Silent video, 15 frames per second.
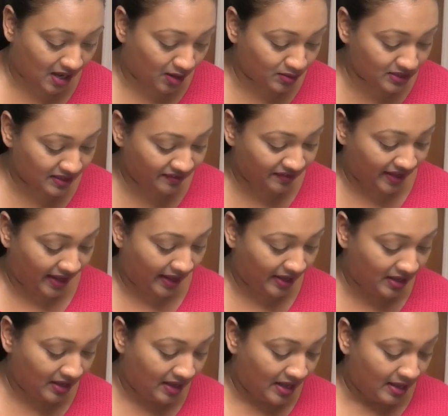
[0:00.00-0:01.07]
out of here.
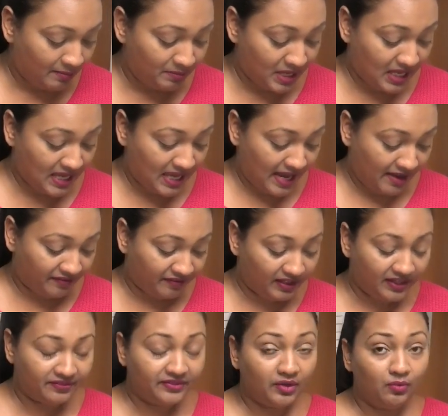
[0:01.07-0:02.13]
Be
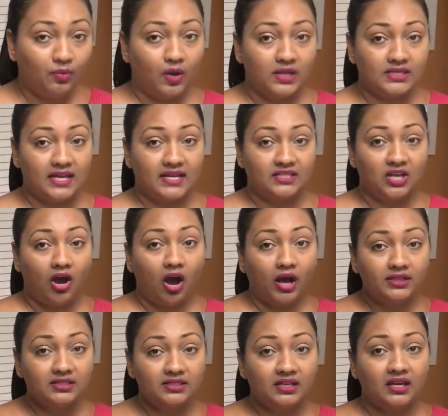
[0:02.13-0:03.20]
careful if the water is
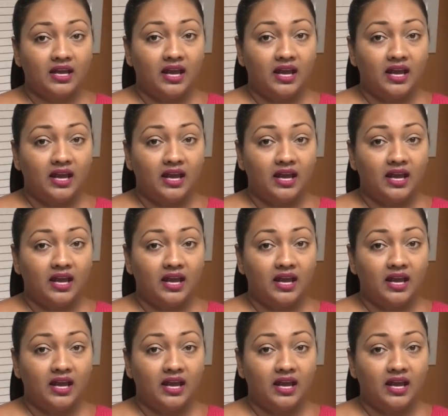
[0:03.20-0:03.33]
hot.